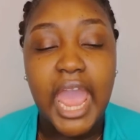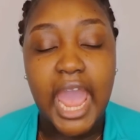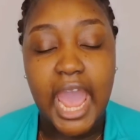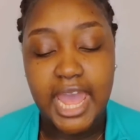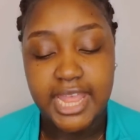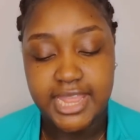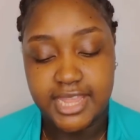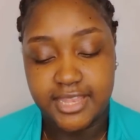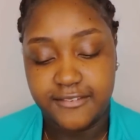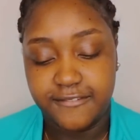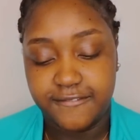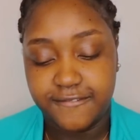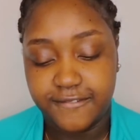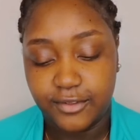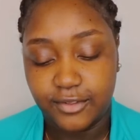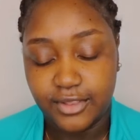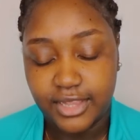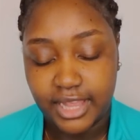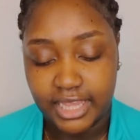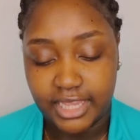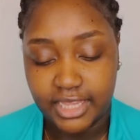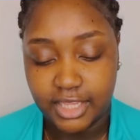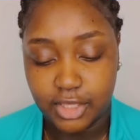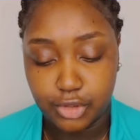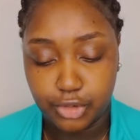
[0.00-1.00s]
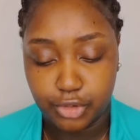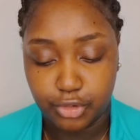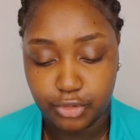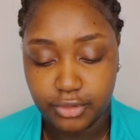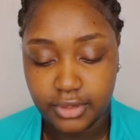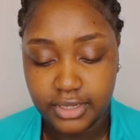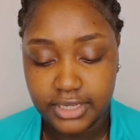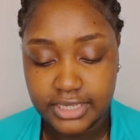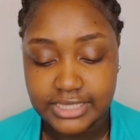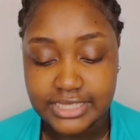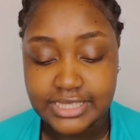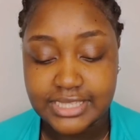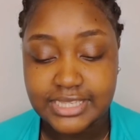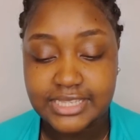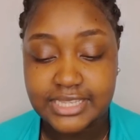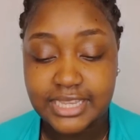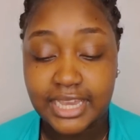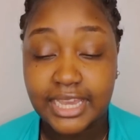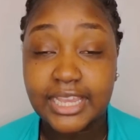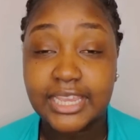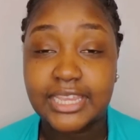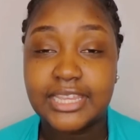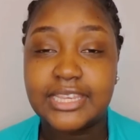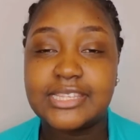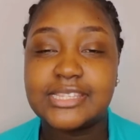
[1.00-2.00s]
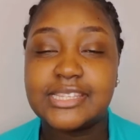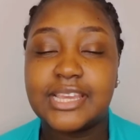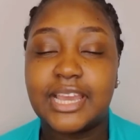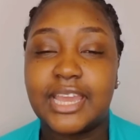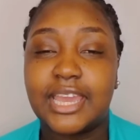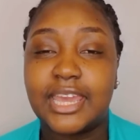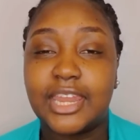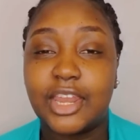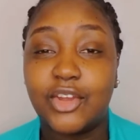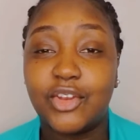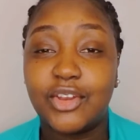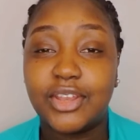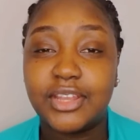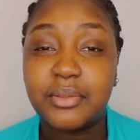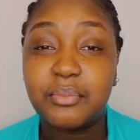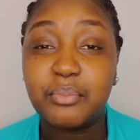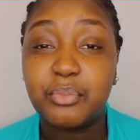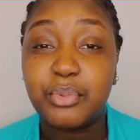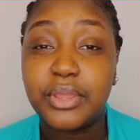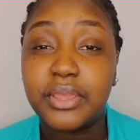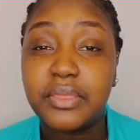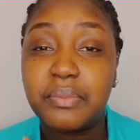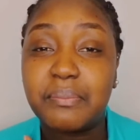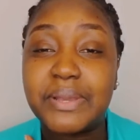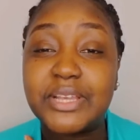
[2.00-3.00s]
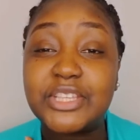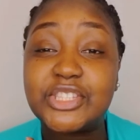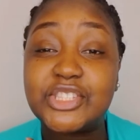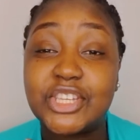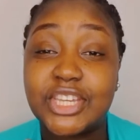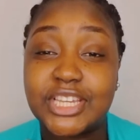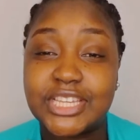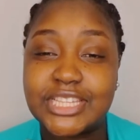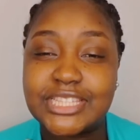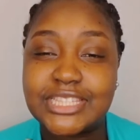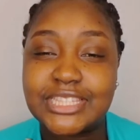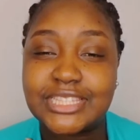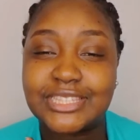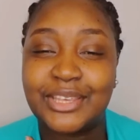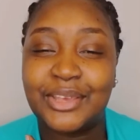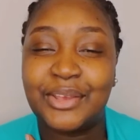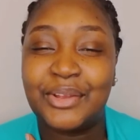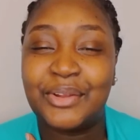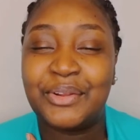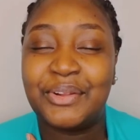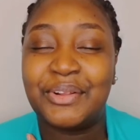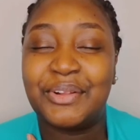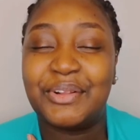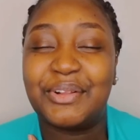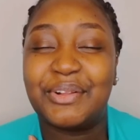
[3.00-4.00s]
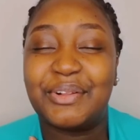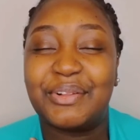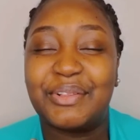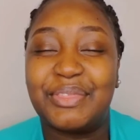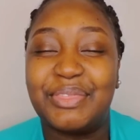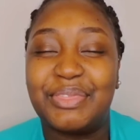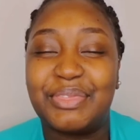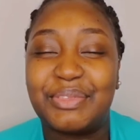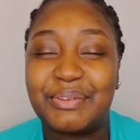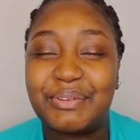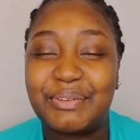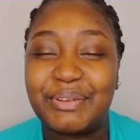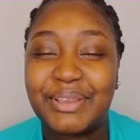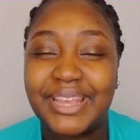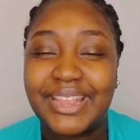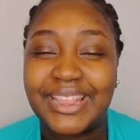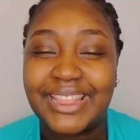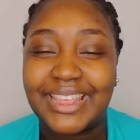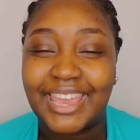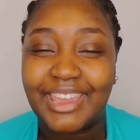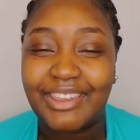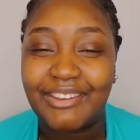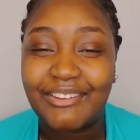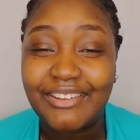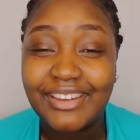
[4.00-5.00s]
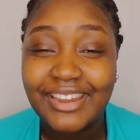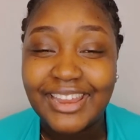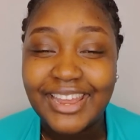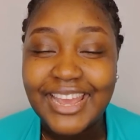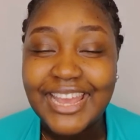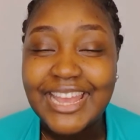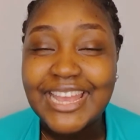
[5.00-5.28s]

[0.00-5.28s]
and then feel like, you know, it's tight. I can hardly breathe, my chest is the way there.